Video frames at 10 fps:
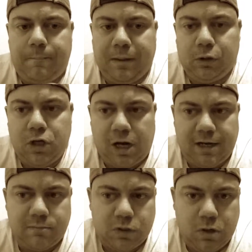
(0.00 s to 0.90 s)
Bill
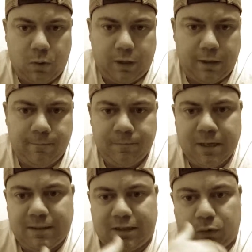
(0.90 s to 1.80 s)
James noted
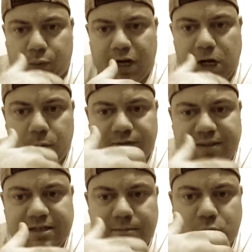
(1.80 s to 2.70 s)
that the ratio of a
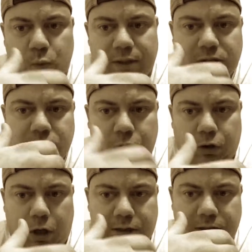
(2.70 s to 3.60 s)
team's wins to
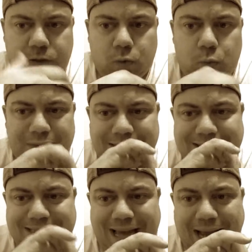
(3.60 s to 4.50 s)
losses was
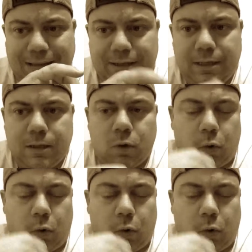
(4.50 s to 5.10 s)
exactly,